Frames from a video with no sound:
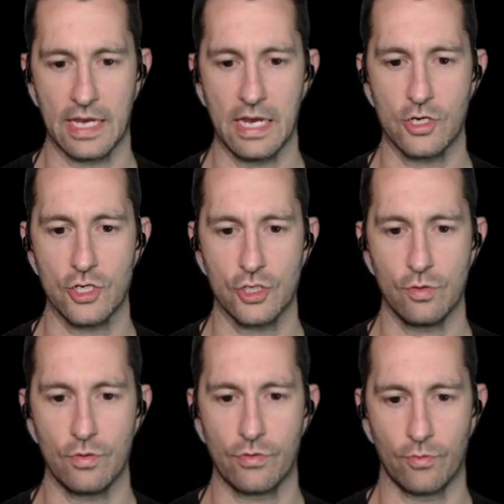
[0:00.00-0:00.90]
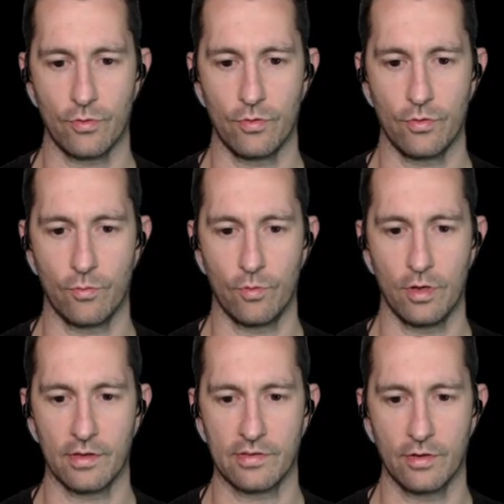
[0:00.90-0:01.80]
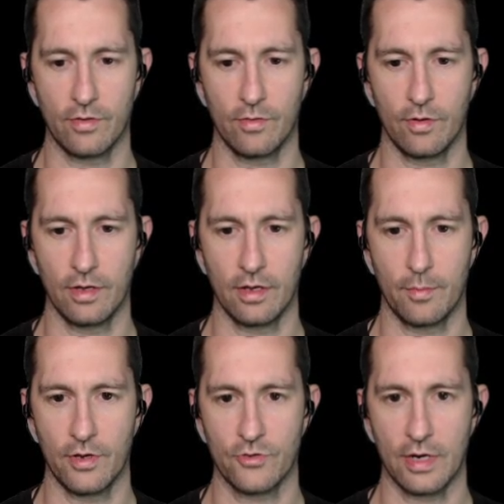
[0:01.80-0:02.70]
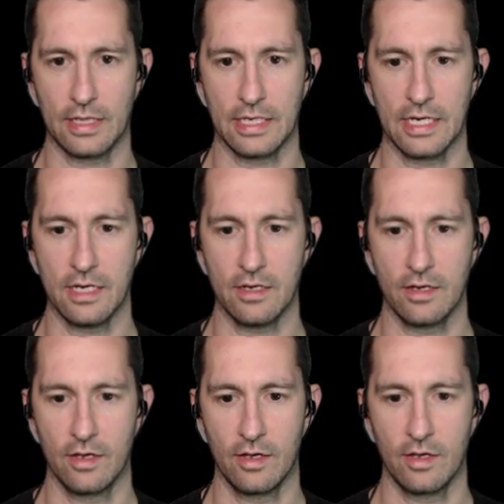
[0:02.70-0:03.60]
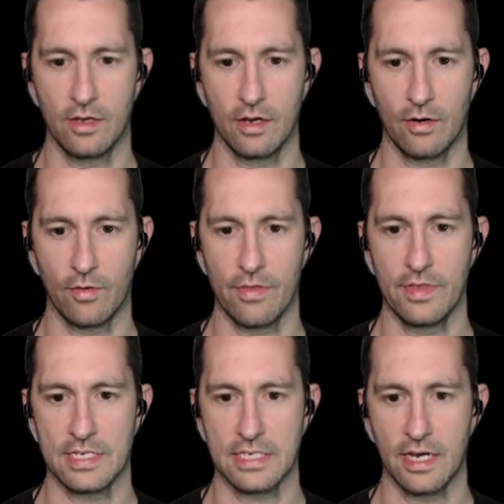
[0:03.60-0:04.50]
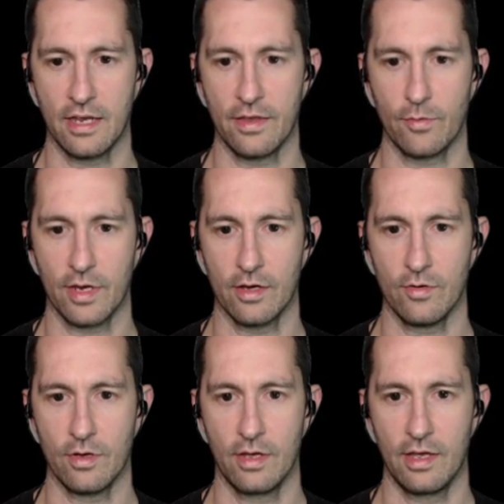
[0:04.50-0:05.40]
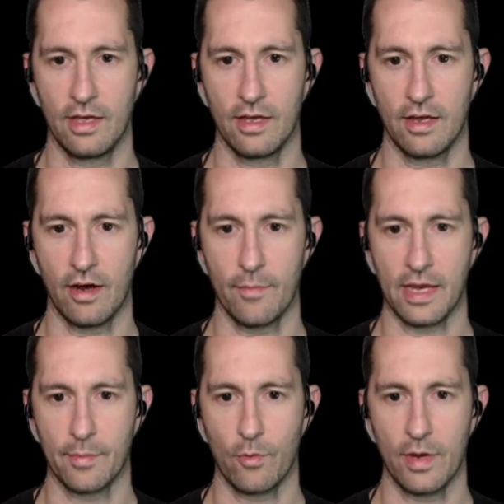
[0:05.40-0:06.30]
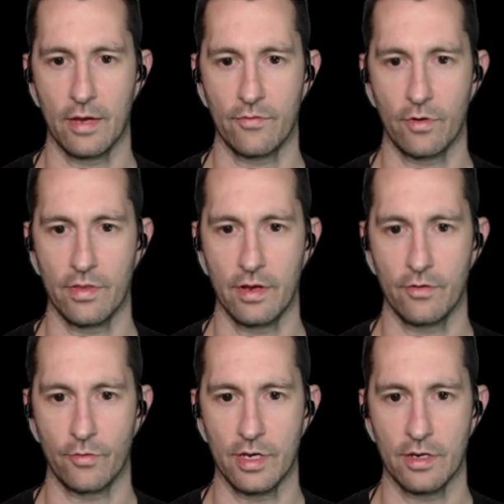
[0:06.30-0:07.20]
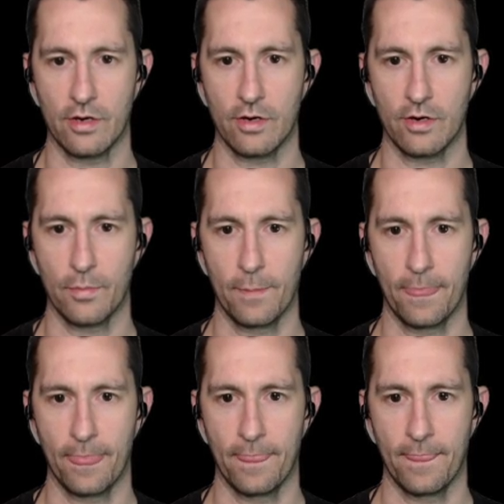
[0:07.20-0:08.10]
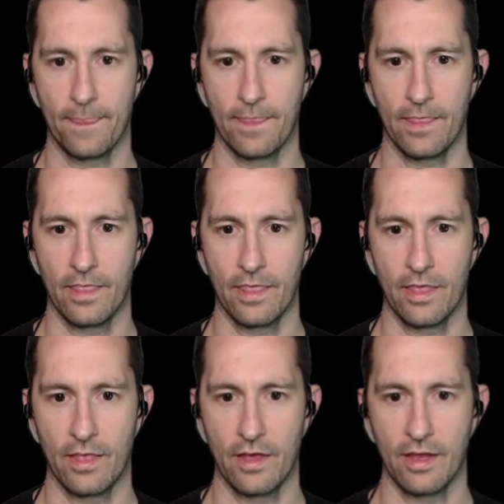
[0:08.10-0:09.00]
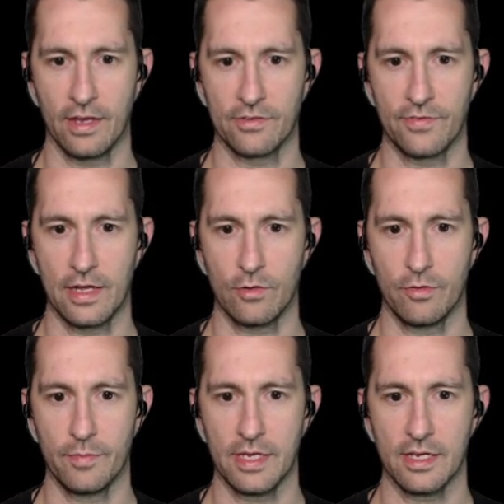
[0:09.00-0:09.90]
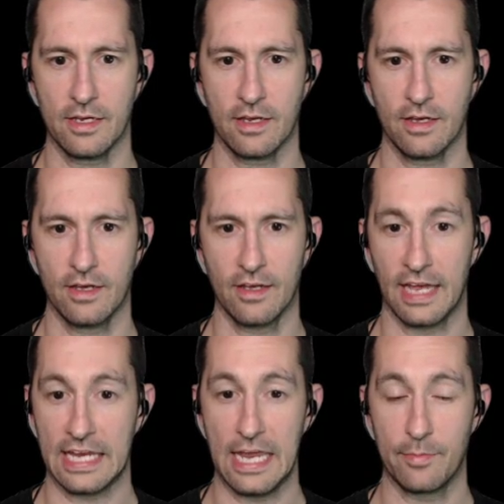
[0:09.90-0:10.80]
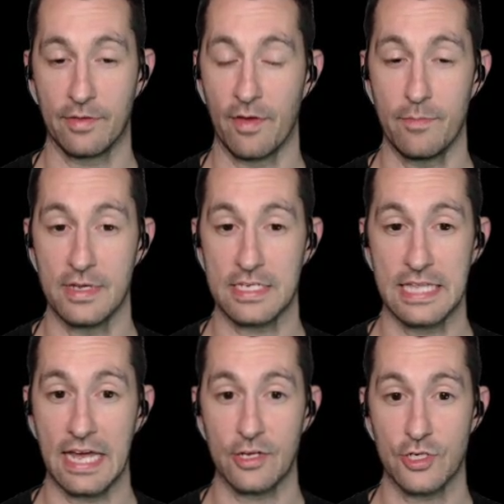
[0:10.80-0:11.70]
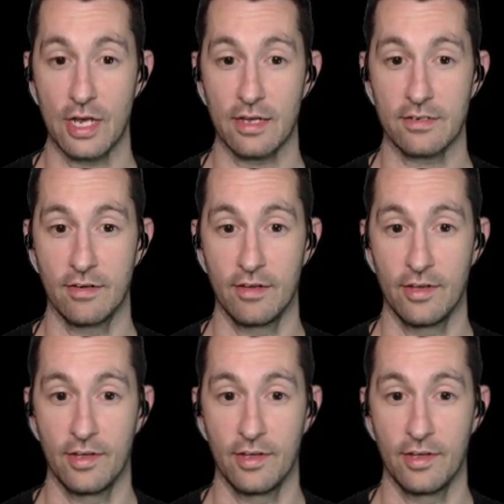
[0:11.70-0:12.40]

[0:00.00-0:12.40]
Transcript: they can't shoot through the wall, so I'm going to try to lead around this side. There we go. All right, making my way over here. He's following me. I can't believe I missed that shot.